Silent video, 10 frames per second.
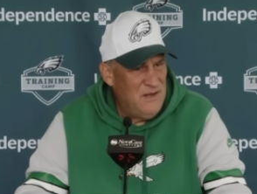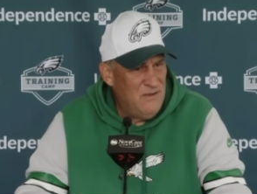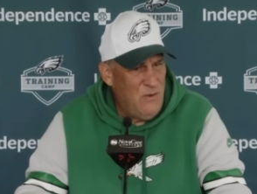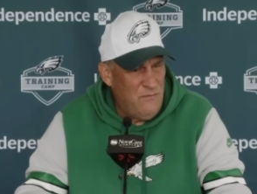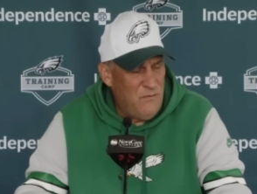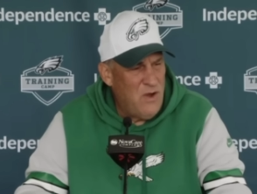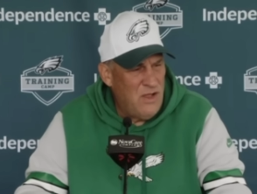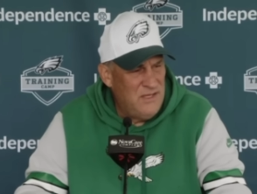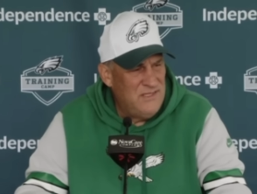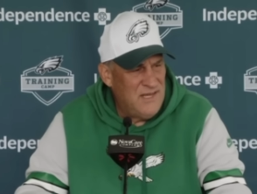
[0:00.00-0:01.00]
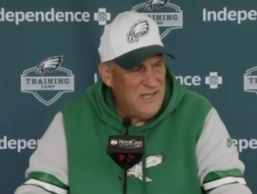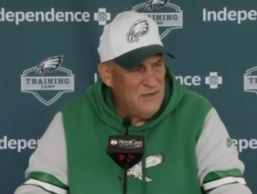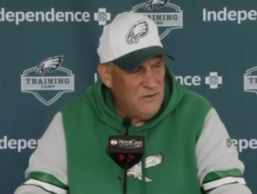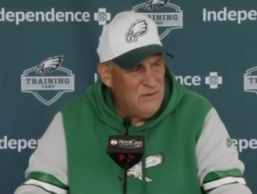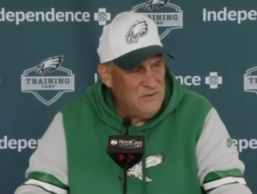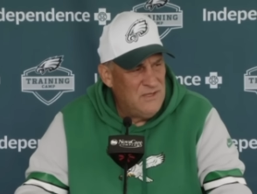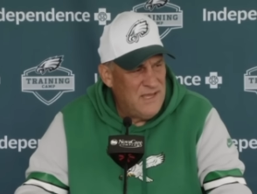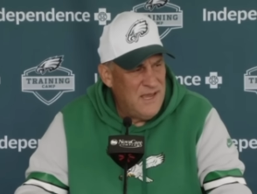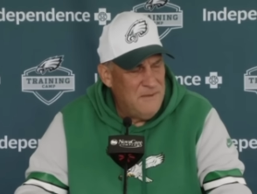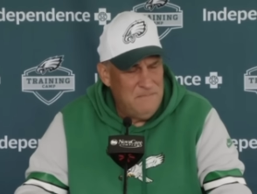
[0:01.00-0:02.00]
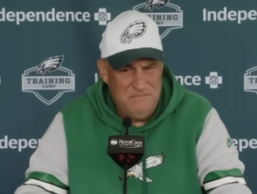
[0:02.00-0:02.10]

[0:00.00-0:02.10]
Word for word: overall he's had a good camp.